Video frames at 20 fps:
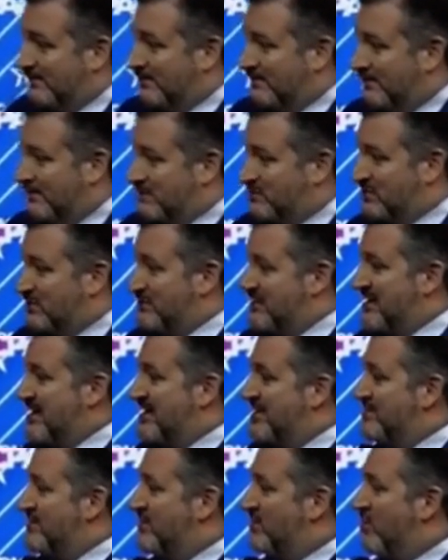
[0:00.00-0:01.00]
So
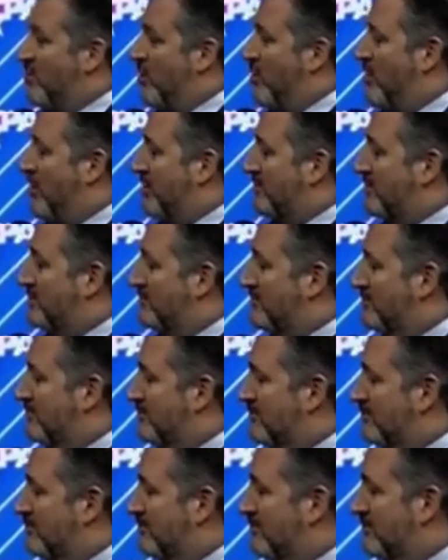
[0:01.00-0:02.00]
then the court
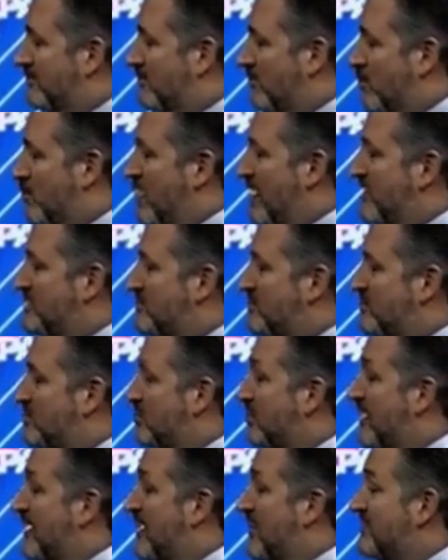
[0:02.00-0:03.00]
went to
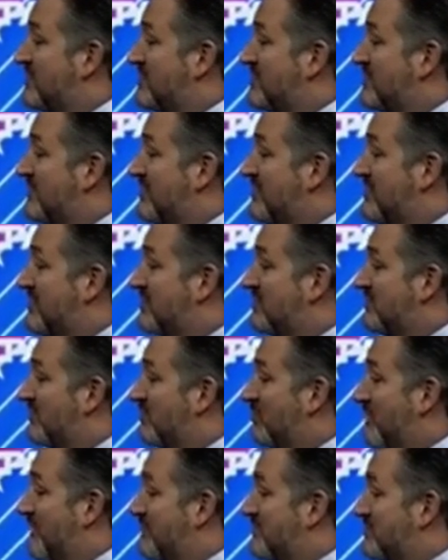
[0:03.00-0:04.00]
try to seize the
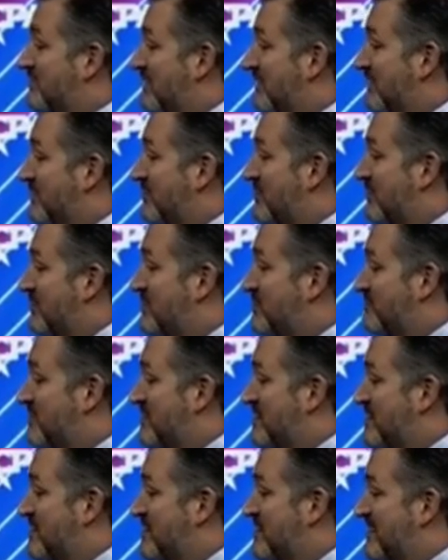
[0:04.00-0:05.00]
crypto that was
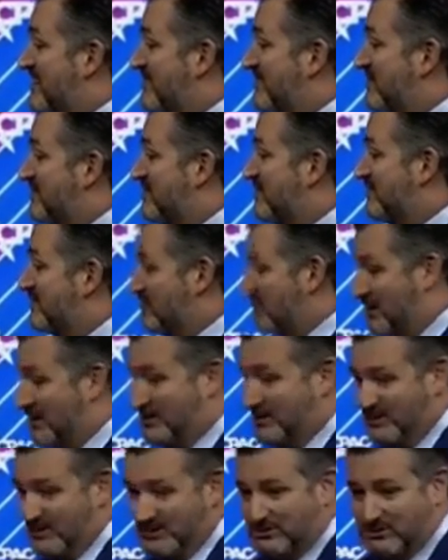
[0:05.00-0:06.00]
being given to the
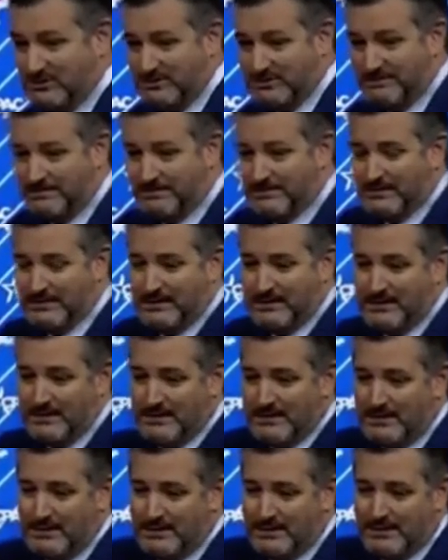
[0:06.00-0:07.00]
truckers.
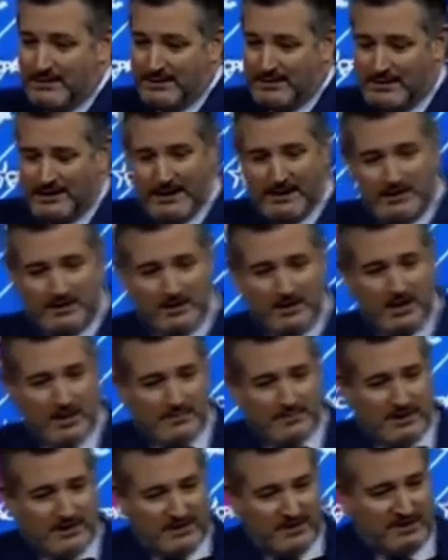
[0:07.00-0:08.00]
And I don't know
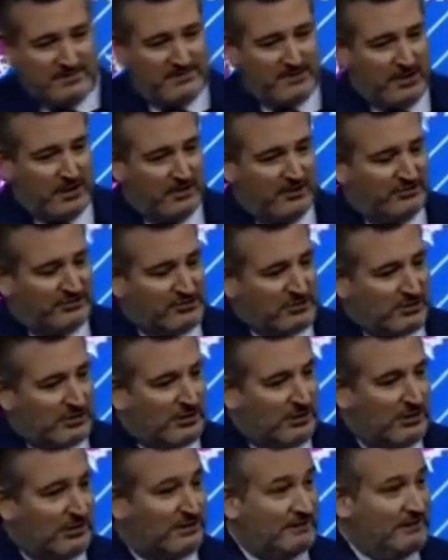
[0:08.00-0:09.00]
how many of y'all
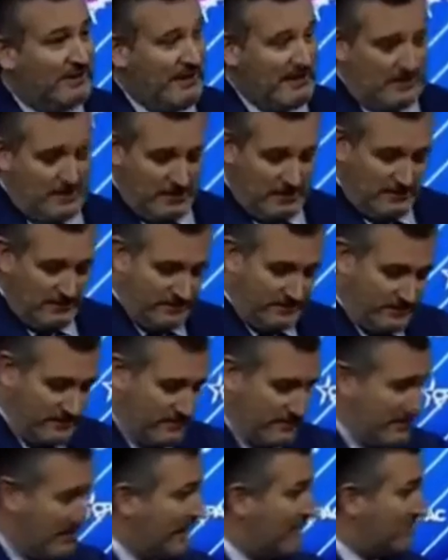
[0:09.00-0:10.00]
saw a letter
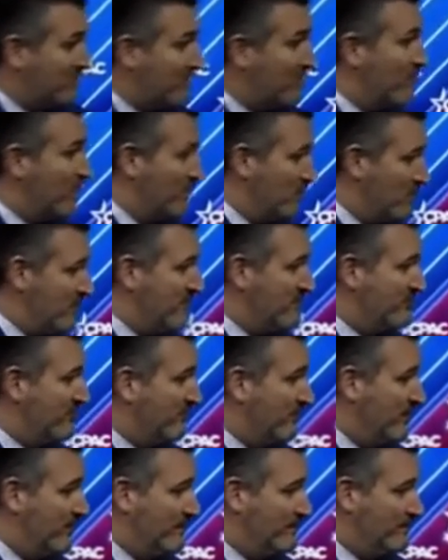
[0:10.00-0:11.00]
that I actually want to read
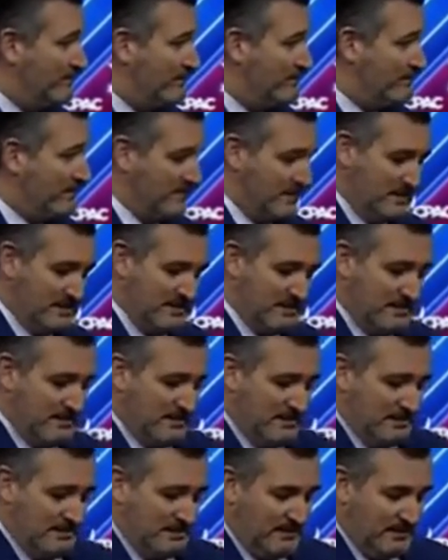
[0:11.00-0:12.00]
from.
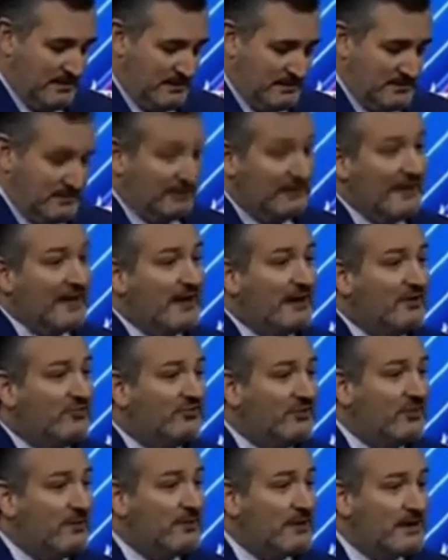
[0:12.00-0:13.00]
It's a letter
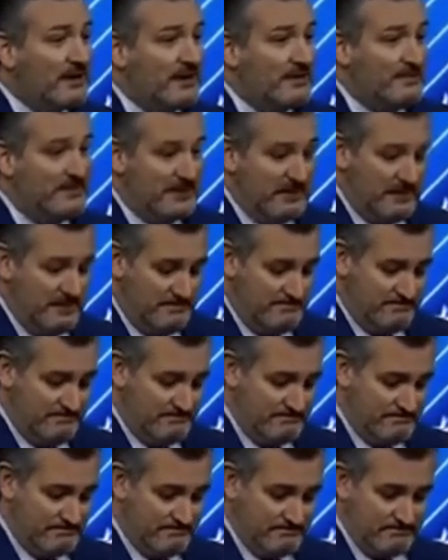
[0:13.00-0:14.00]
from a company,
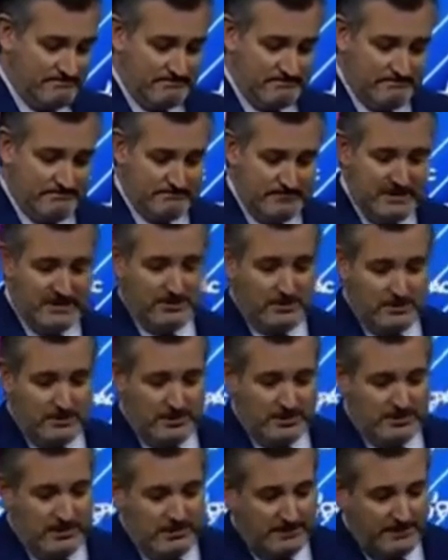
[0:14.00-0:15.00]

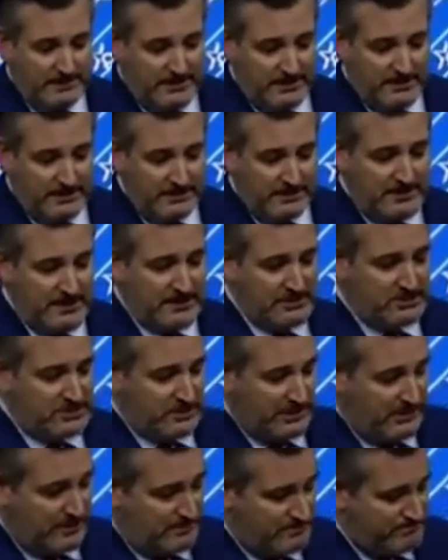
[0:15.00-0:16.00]
Bitcoin company, called Nunchuk.